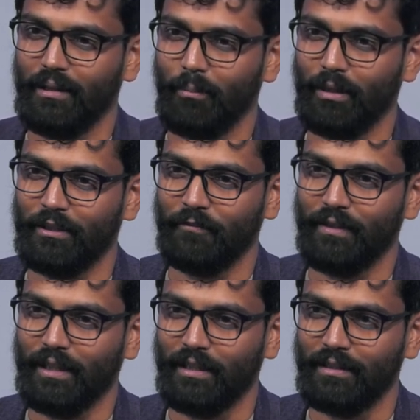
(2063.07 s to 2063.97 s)
but if we
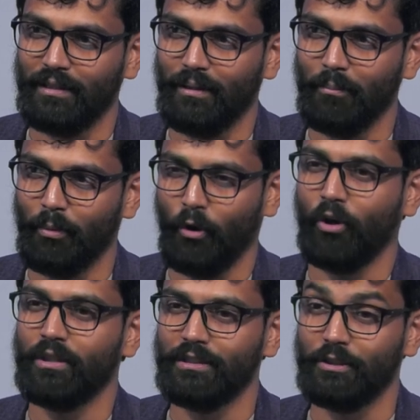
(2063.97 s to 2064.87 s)
can
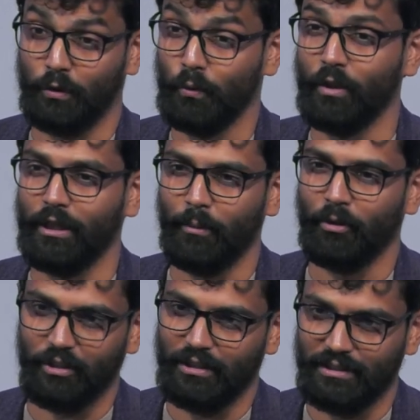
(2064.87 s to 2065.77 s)
broaden it, truly
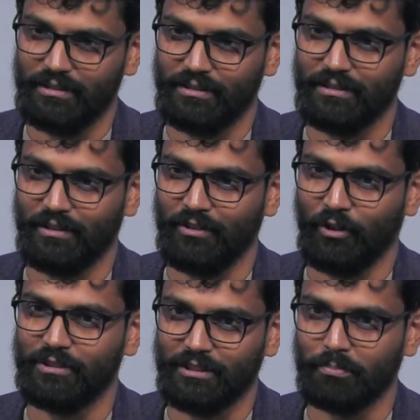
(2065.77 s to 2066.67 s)
democratize it, and
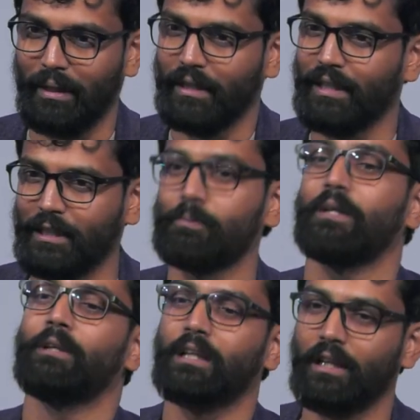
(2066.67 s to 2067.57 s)
not just make it
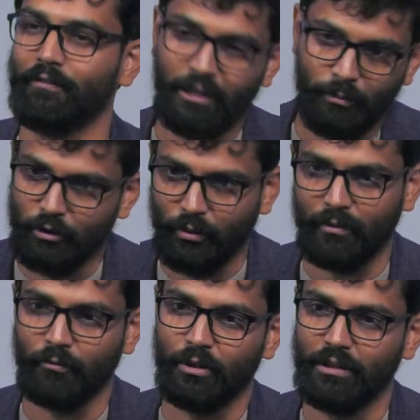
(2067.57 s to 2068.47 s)
experimentally available to
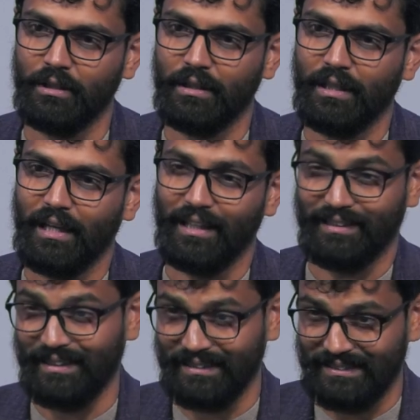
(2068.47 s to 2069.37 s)
everyone, I
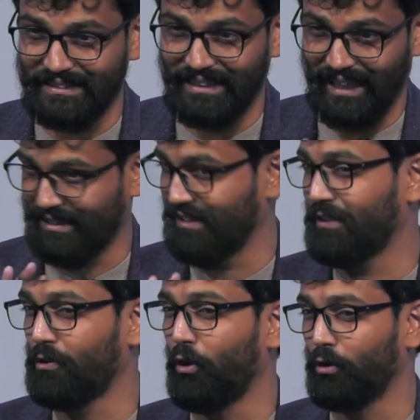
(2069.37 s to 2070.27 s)
think that
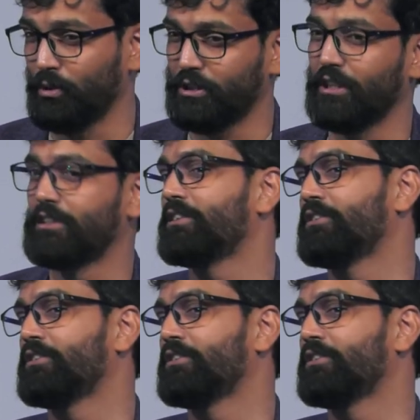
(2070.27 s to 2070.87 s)
conversation